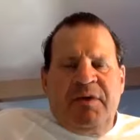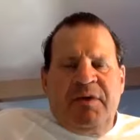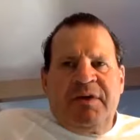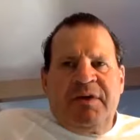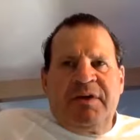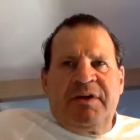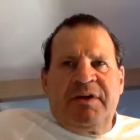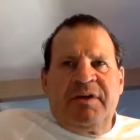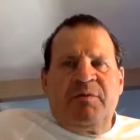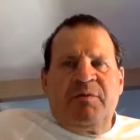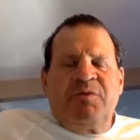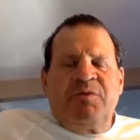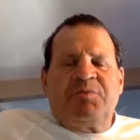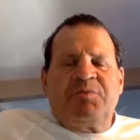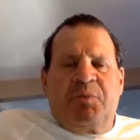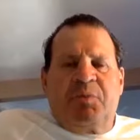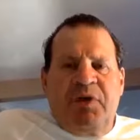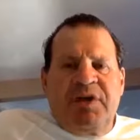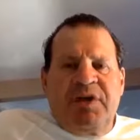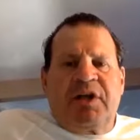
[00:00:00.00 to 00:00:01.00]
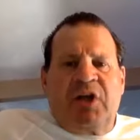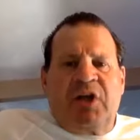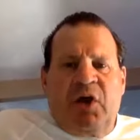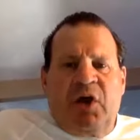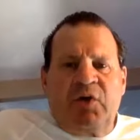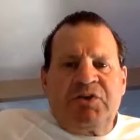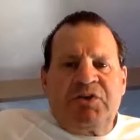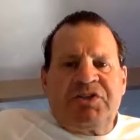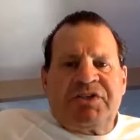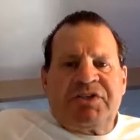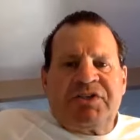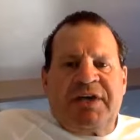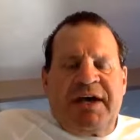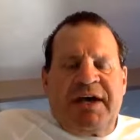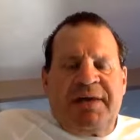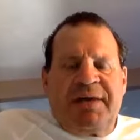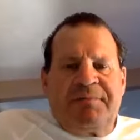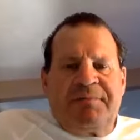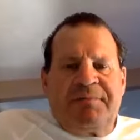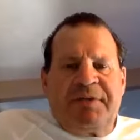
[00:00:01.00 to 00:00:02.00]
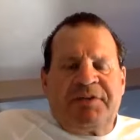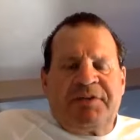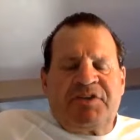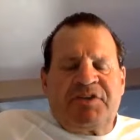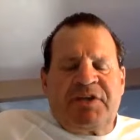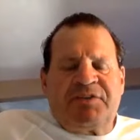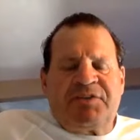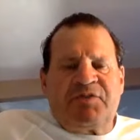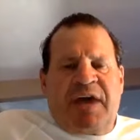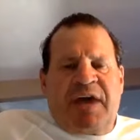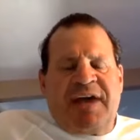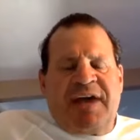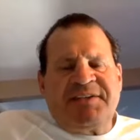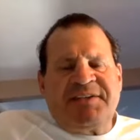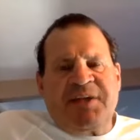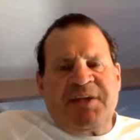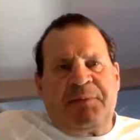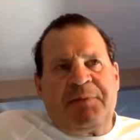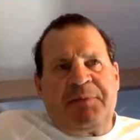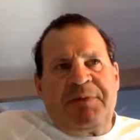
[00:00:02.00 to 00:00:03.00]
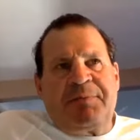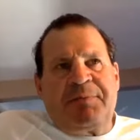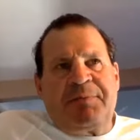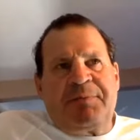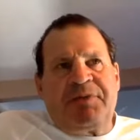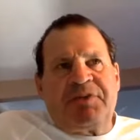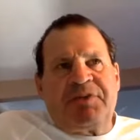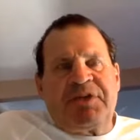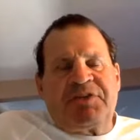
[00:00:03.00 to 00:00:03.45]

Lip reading: it was pretty close. I tell people it's